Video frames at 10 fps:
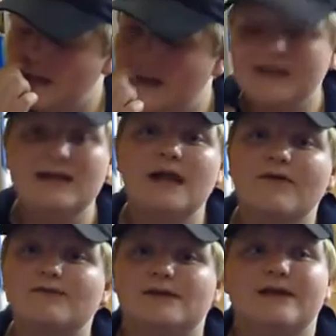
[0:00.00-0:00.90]
And he
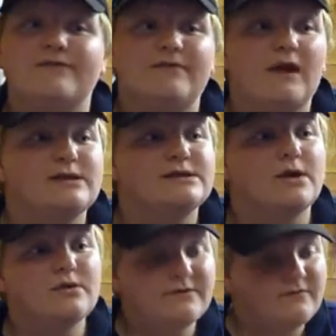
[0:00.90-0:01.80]
loves it. He flies
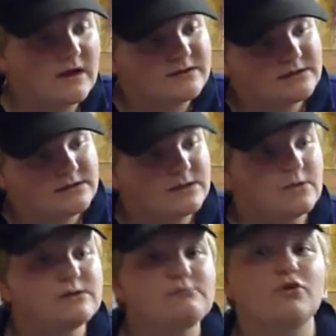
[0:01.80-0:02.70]
it
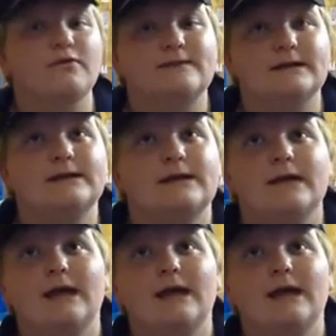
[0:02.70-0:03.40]
so smoothly,